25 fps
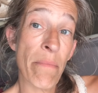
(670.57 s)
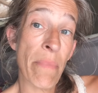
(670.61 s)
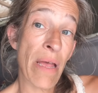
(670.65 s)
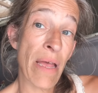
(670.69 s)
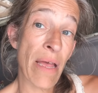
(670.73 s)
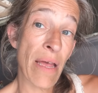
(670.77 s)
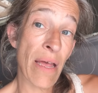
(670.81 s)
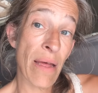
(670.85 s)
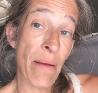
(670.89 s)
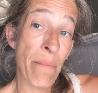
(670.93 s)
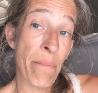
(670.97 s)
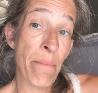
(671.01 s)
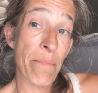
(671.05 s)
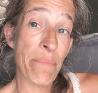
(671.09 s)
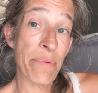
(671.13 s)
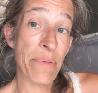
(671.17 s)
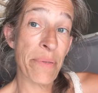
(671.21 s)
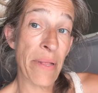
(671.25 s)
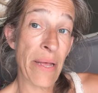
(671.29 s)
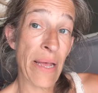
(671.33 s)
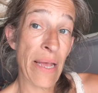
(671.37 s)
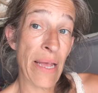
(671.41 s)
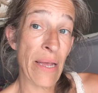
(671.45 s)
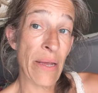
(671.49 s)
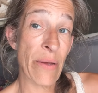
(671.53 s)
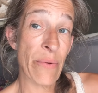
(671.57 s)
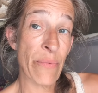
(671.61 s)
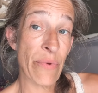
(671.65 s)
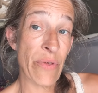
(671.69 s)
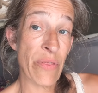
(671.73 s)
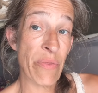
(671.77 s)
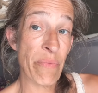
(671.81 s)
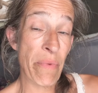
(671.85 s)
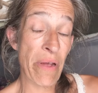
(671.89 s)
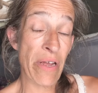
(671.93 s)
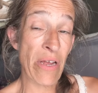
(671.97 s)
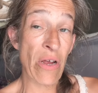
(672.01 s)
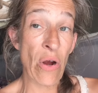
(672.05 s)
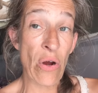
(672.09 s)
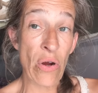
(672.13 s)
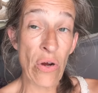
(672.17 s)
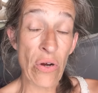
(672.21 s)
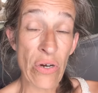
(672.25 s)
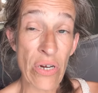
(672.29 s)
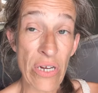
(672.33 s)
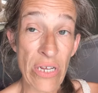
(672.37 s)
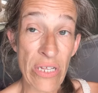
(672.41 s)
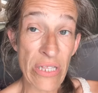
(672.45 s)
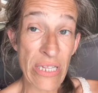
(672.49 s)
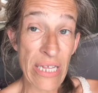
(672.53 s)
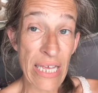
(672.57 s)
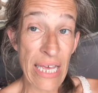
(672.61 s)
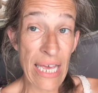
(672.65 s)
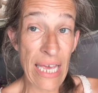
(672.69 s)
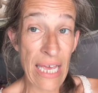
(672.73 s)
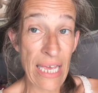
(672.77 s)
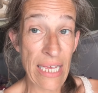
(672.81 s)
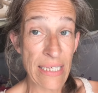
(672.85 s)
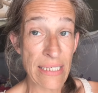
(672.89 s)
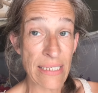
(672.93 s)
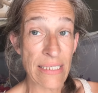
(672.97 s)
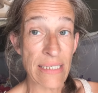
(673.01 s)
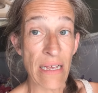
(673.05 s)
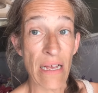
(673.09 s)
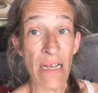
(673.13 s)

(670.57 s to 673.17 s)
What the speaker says: and play with my art in the case